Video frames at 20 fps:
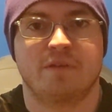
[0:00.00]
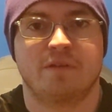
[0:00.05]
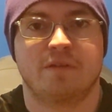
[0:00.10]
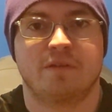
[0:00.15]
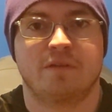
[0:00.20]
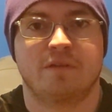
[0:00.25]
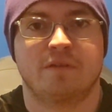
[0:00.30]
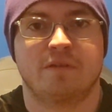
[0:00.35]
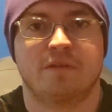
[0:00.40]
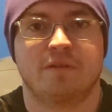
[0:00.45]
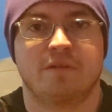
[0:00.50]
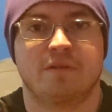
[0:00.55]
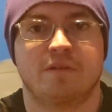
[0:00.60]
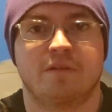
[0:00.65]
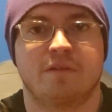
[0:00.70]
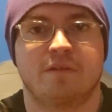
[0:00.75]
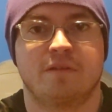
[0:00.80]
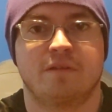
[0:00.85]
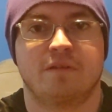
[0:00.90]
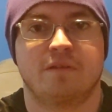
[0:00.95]

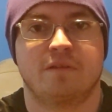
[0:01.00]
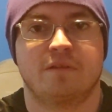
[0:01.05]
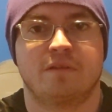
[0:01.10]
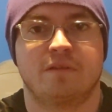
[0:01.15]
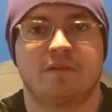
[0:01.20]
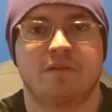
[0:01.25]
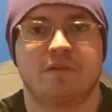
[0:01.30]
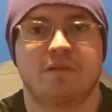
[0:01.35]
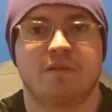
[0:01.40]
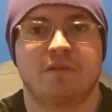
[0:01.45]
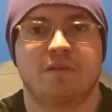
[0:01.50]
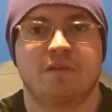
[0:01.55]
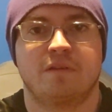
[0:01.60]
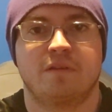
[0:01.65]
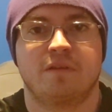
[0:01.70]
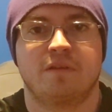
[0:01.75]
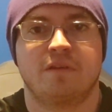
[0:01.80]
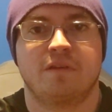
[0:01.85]
Nothing is said.